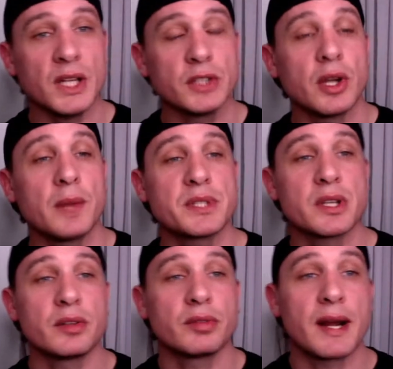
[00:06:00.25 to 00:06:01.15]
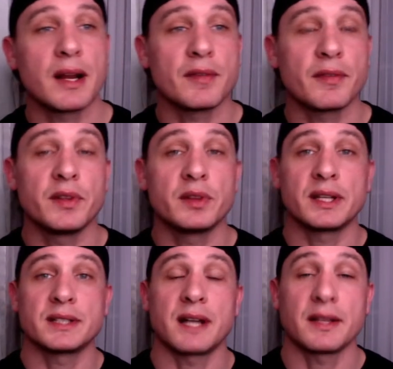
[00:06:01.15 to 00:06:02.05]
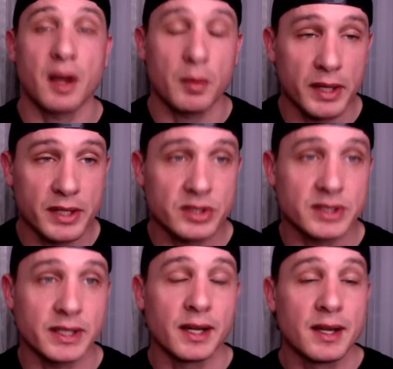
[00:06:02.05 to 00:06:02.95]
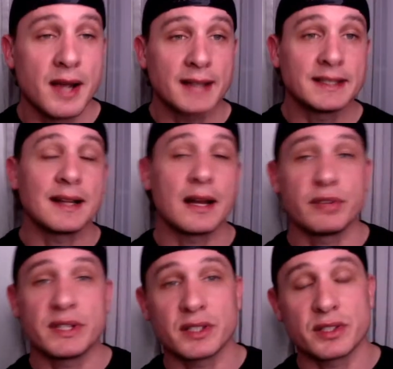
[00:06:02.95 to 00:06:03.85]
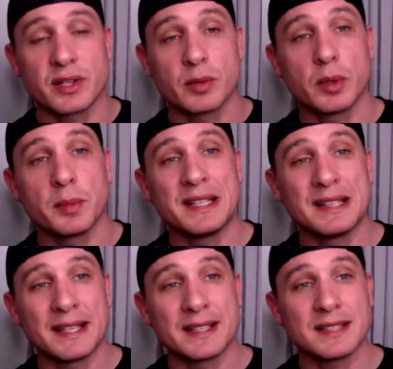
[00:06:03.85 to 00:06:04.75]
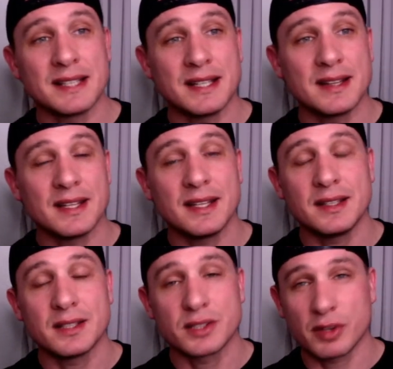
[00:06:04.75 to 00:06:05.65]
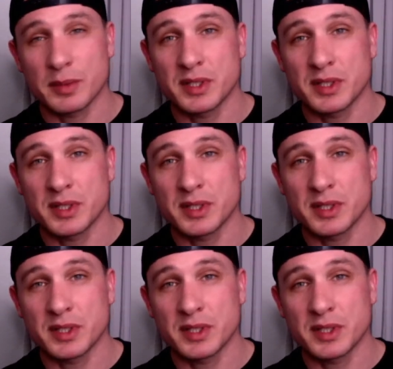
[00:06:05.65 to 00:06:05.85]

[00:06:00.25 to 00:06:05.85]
So I'm just going to rattle off a few things that I thought were interesting. I did a lot of research. There will be links in the description